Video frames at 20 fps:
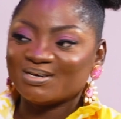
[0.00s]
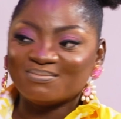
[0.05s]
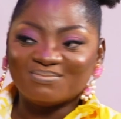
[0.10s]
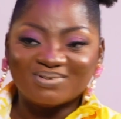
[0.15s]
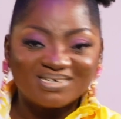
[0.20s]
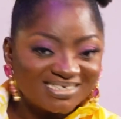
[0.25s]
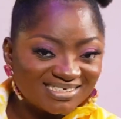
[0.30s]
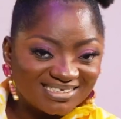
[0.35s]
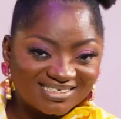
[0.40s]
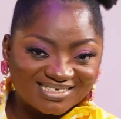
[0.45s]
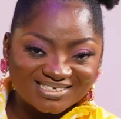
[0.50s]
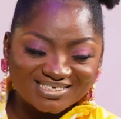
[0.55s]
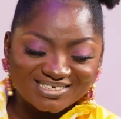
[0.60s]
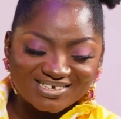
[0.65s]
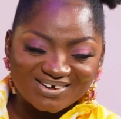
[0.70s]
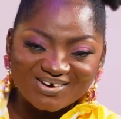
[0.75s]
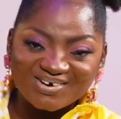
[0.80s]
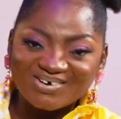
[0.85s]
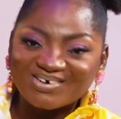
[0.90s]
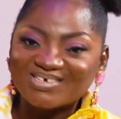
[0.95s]
Hermes
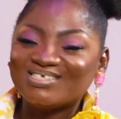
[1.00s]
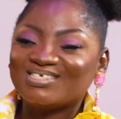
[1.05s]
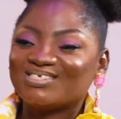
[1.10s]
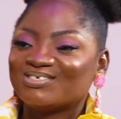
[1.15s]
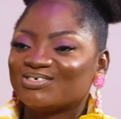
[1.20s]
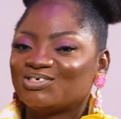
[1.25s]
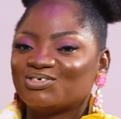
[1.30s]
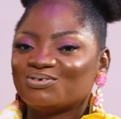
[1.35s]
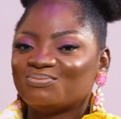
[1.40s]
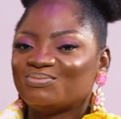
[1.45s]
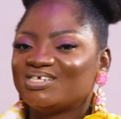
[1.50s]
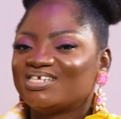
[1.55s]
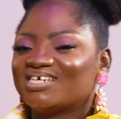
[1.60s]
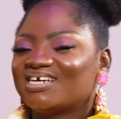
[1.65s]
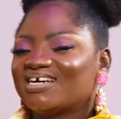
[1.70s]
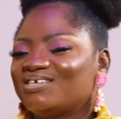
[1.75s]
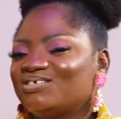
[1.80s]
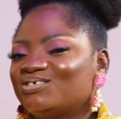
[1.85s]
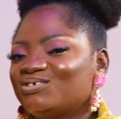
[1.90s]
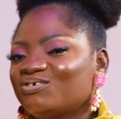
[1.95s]
on social
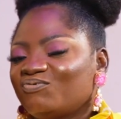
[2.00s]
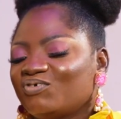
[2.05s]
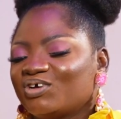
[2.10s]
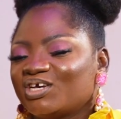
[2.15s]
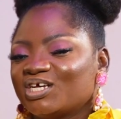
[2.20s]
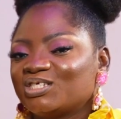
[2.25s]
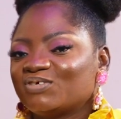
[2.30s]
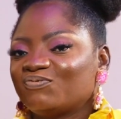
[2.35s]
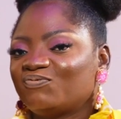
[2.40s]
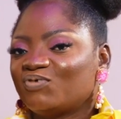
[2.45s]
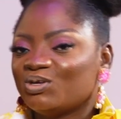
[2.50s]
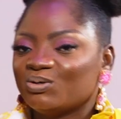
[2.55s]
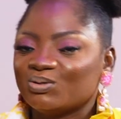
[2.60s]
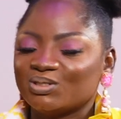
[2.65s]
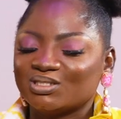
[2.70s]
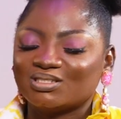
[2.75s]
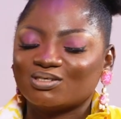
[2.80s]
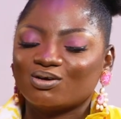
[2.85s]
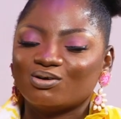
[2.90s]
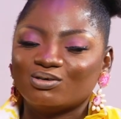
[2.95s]
media, and do not forget to
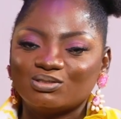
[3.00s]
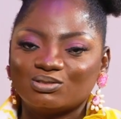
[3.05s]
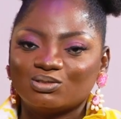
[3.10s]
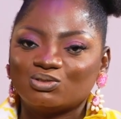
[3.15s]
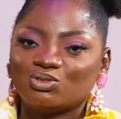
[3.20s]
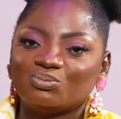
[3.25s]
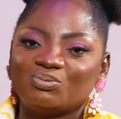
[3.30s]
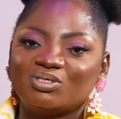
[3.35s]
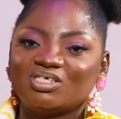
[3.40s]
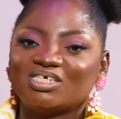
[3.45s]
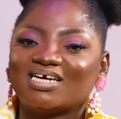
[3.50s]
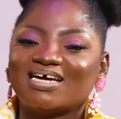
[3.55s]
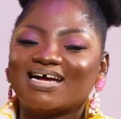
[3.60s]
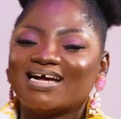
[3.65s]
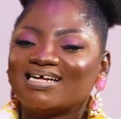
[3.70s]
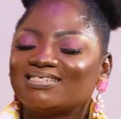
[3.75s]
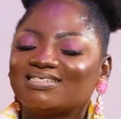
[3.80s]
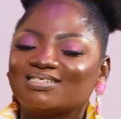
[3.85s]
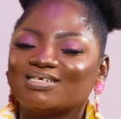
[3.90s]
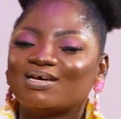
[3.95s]
follow us on social media
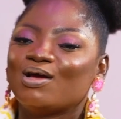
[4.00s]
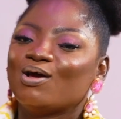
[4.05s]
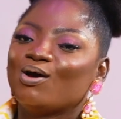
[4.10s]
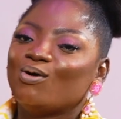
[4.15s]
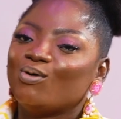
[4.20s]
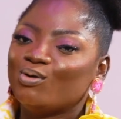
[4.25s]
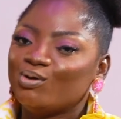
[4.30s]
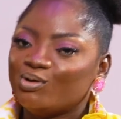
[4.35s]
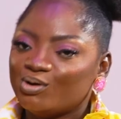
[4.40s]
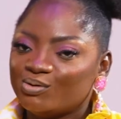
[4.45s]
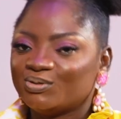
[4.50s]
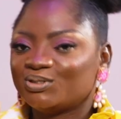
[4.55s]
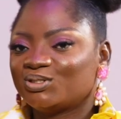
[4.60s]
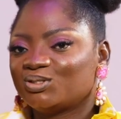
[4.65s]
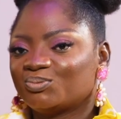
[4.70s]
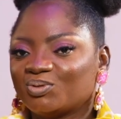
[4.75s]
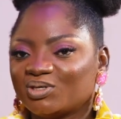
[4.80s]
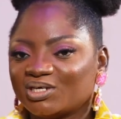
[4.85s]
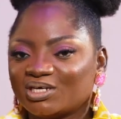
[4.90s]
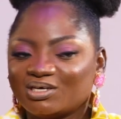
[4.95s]
at
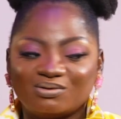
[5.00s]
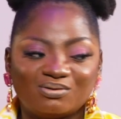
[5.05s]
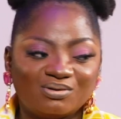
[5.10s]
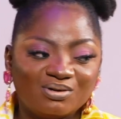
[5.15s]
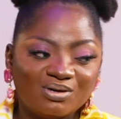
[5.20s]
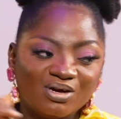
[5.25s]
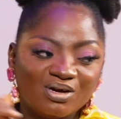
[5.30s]
OloriSuperGal.